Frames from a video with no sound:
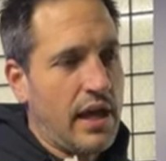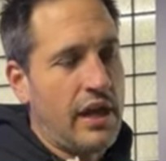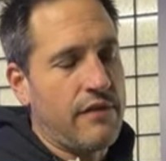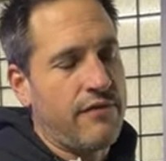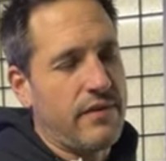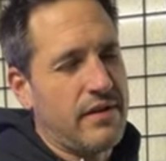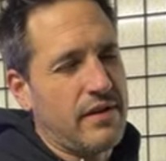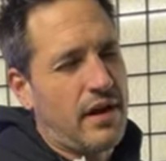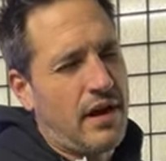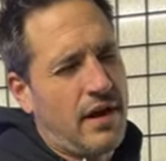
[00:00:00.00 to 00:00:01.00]
If
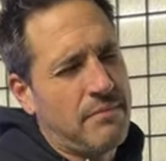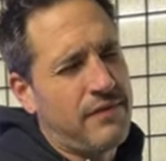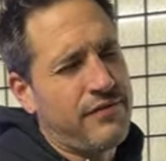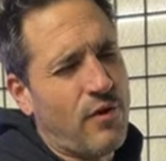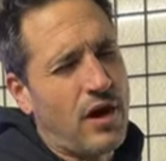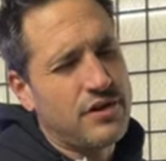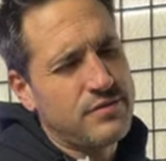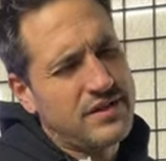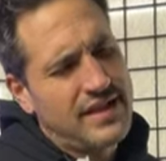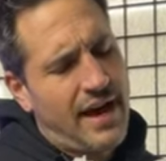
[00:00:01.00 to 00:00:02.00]
um, if you are
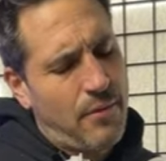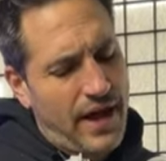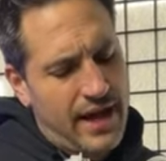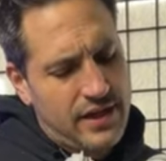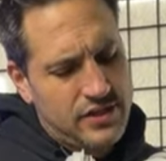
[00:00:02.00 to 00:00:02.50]
doing it that way,